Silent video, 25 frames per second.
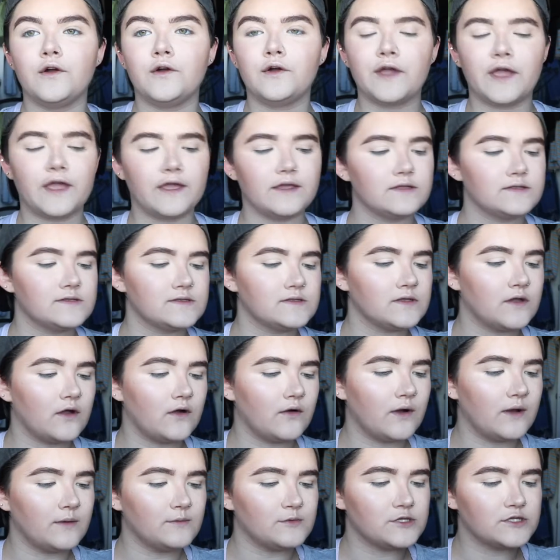Okay,
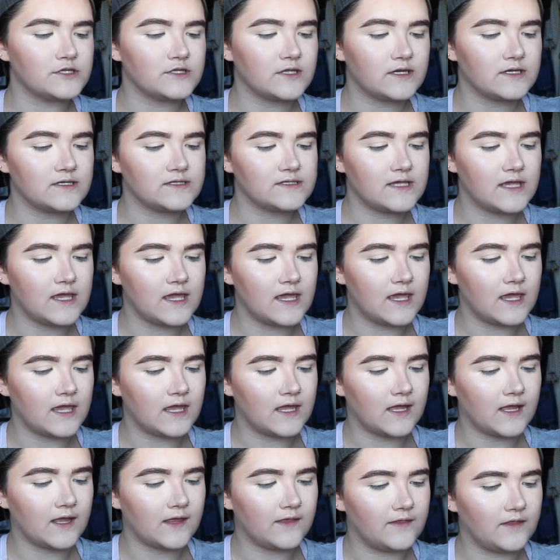so I'm just gonna
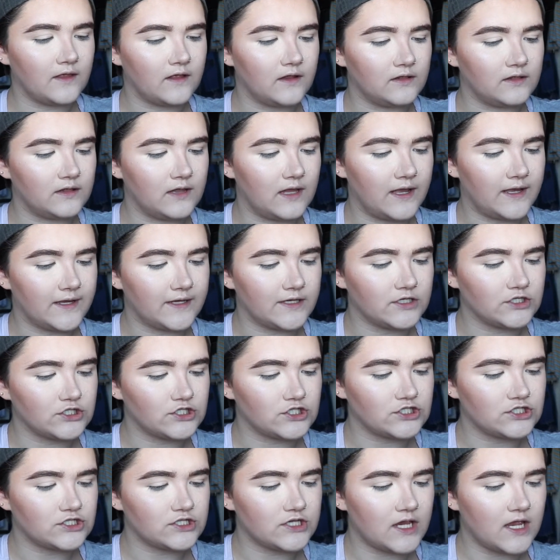take the light
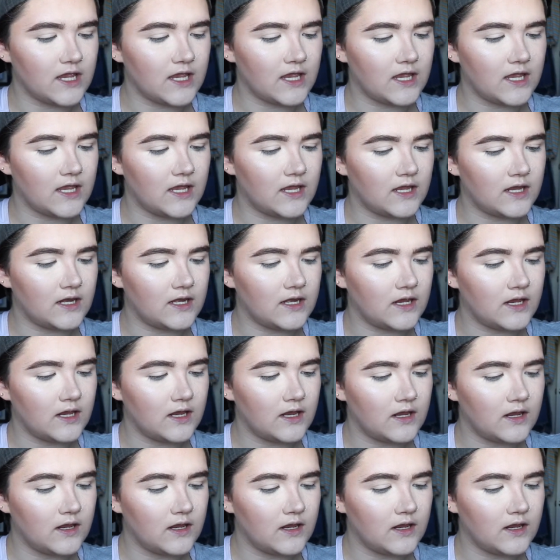shade